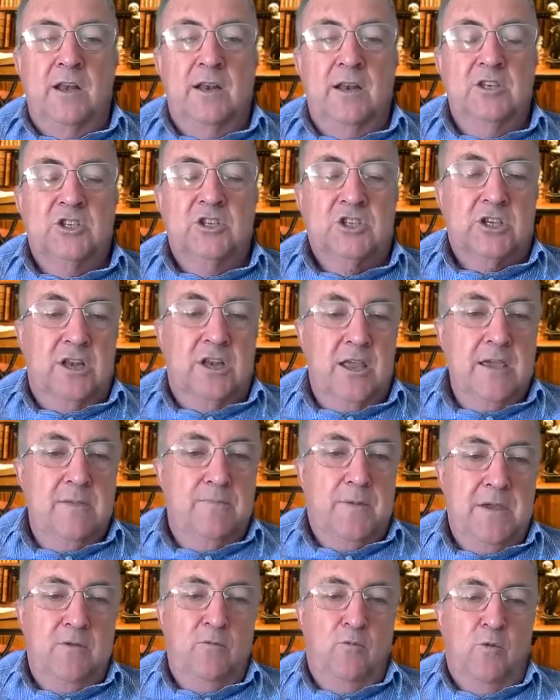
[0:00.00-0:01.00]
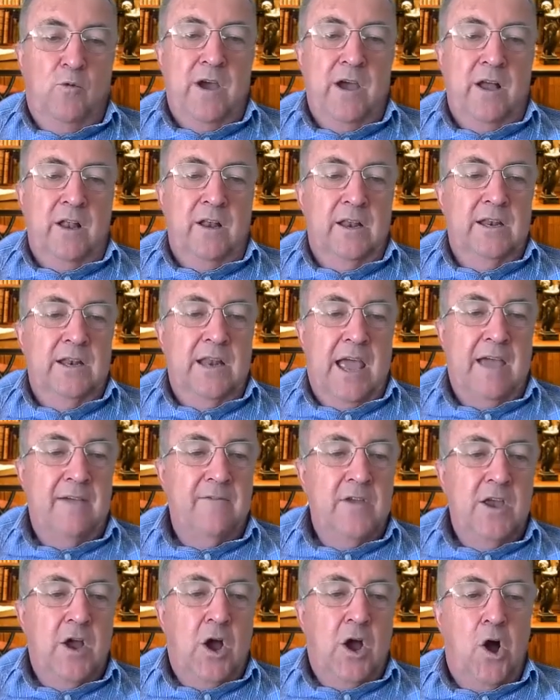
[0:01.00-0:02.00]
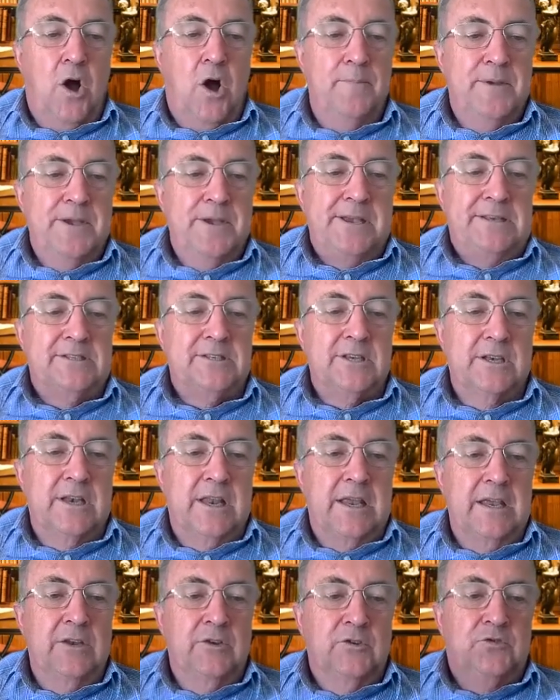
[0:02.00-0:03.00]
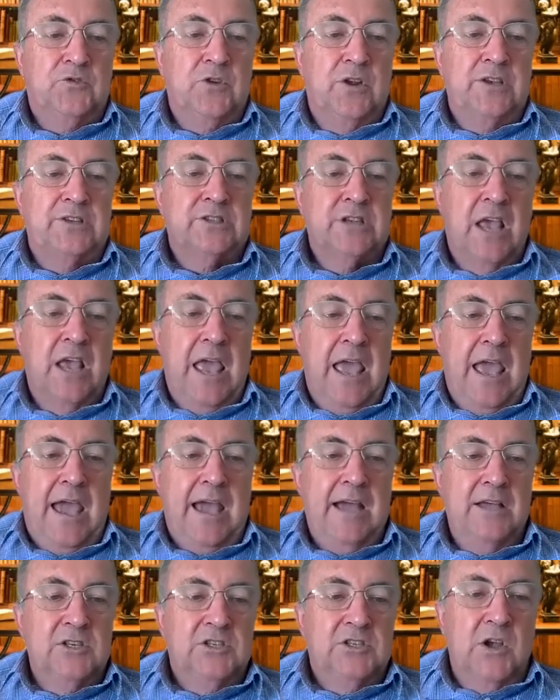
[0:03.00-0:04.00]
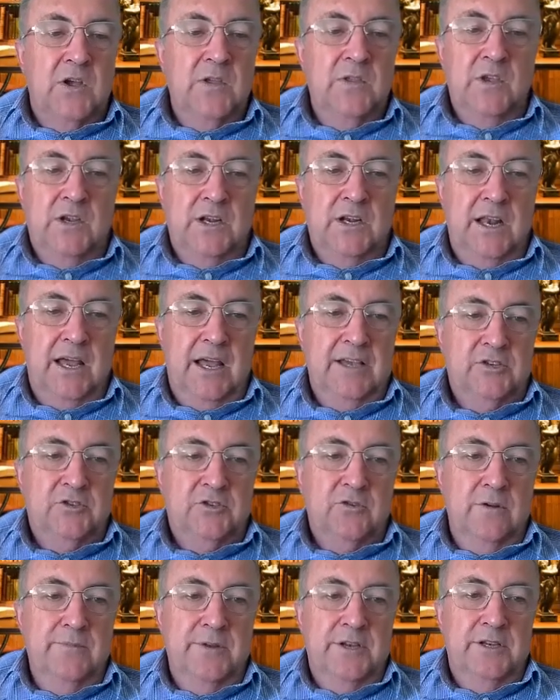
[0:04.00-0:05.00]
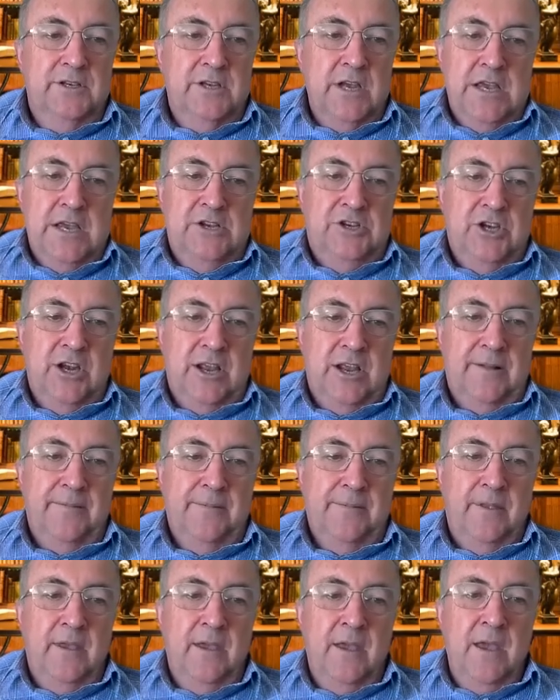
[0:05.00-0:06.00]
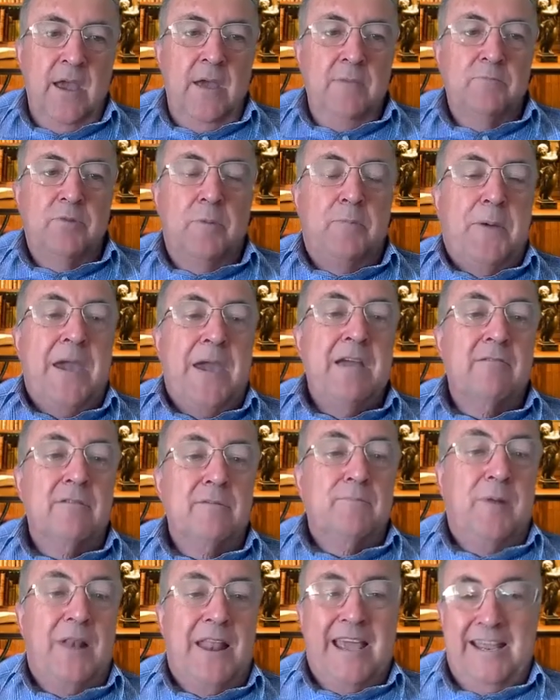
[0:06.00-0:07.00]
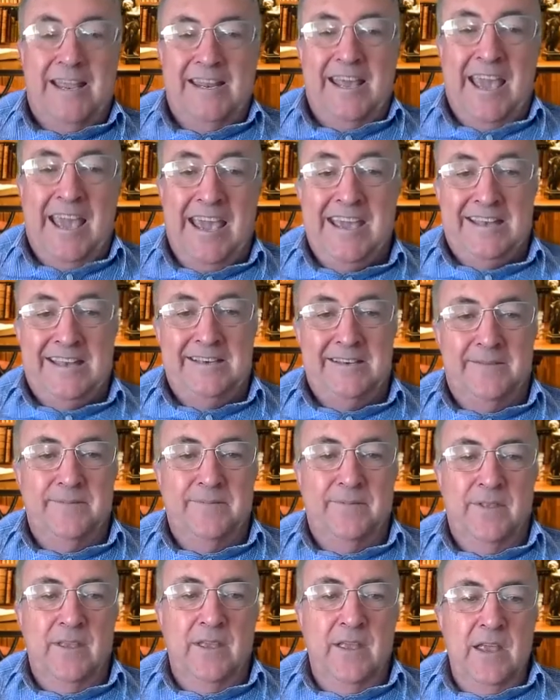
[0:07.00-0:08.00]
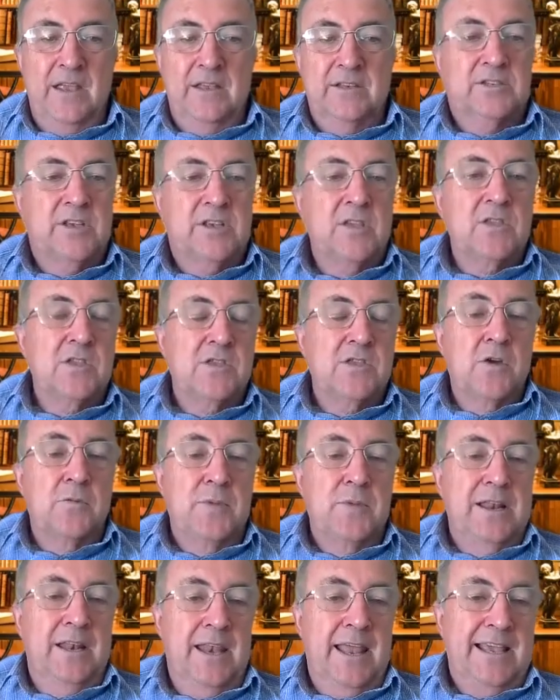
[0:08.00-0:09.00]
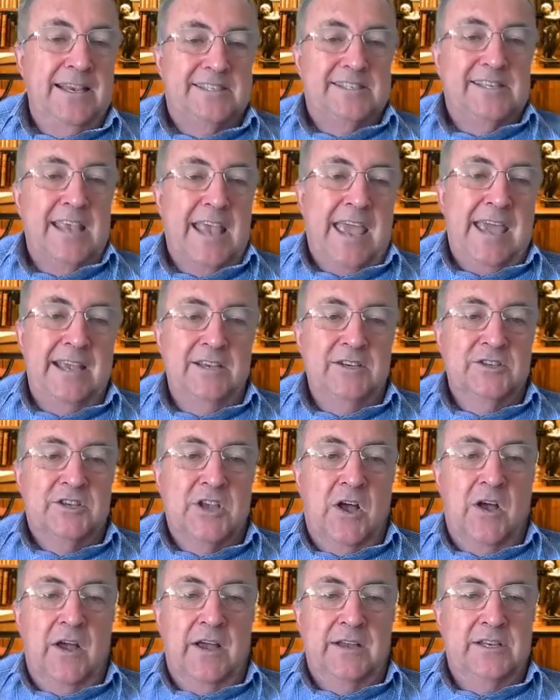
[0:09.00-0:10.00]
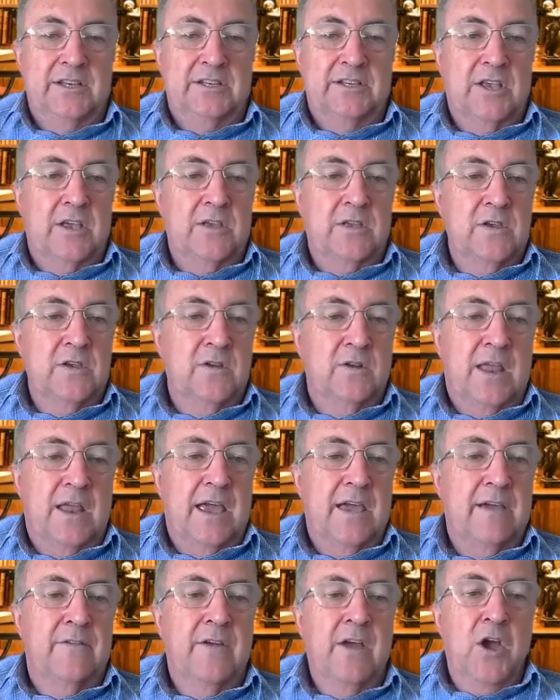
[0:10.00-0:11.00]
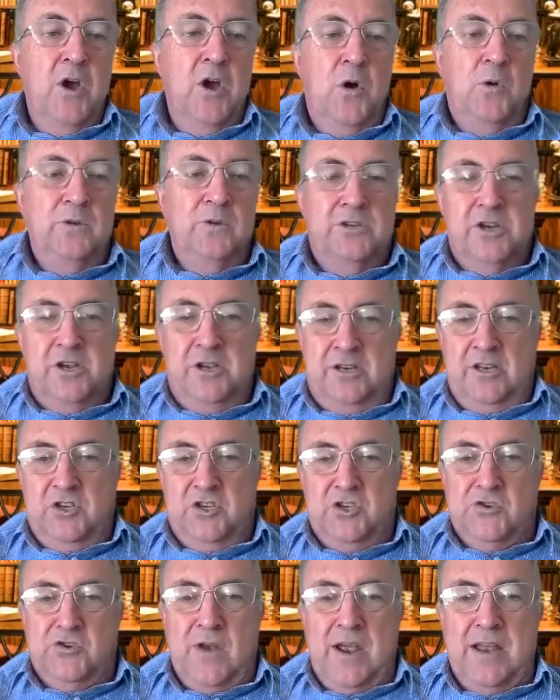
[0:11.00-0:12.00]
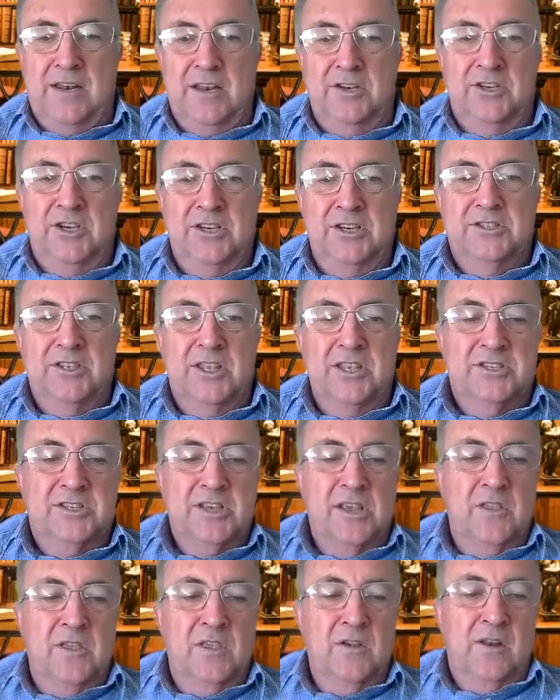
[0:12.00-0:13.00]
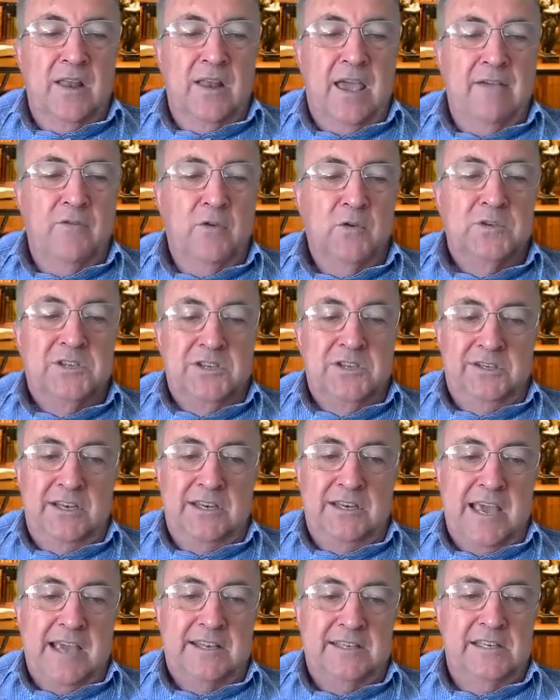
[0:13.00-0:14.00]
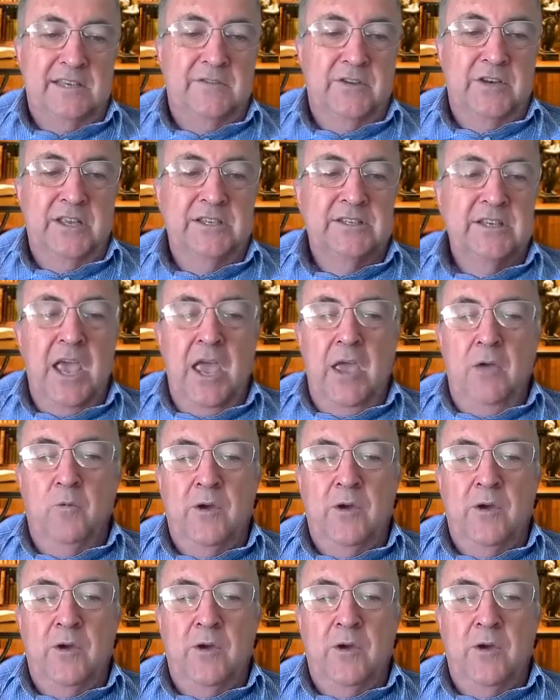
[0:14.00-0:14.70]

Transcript: well and sleeping well, and having hobbies and interests outside the classroom and teaching. Prepare and plan ahead so that there'll be less anxiety, so that you'll have alternate strategies, so that you'll have alternate activities